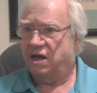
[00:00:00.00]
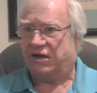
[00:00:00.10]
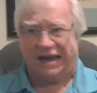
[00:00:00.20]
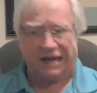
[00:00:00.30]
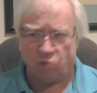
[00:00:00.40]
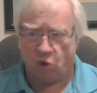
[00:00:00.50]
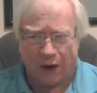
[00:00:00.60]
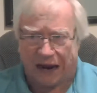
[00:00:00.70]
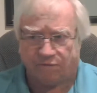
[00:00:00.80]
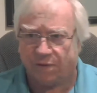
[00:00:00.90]
Take them
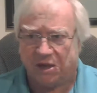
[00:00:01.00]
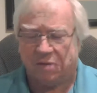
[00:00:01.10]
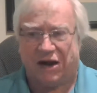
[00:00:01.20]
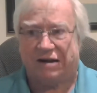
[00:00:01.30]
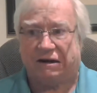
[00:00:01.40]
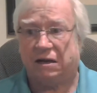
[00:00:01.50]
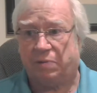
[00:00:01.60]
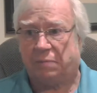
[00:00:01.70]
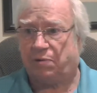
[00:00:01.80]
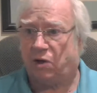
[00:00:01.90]
away from the American
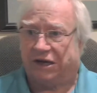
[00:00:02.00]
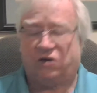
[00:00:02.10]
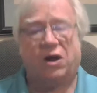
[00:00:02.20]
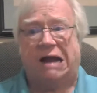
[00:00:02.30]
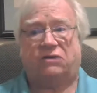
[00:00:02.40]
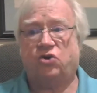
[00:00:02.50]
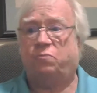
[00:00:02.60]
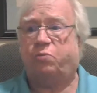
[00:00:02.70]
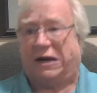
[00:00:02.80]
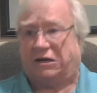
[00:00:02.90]
people, and you got
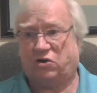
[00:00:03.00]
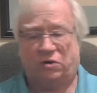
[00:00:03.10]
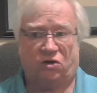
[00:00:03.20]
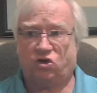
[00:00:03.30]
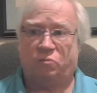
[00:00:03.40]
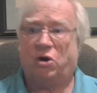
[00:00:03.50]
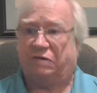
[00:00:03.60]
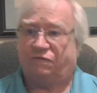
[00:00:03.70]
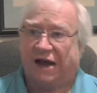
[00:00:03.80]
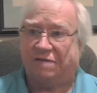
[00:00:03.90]
2.2 to
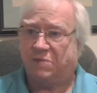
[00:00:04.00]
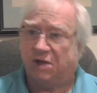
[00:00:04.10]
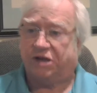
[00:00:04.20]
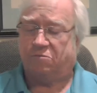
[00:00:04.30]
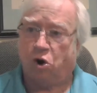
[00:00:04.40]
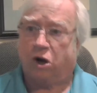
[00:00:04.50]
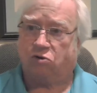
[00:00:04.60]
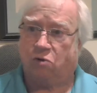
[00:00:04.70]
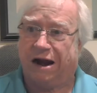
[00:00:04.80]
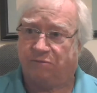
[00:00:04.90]
2.5 million more
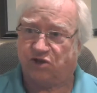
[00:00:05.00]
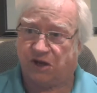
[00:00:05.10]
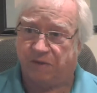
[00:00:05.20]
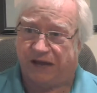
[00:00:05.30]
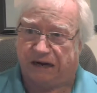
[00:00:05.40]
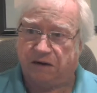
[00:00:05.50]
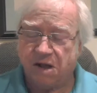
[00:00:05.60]
crimes committed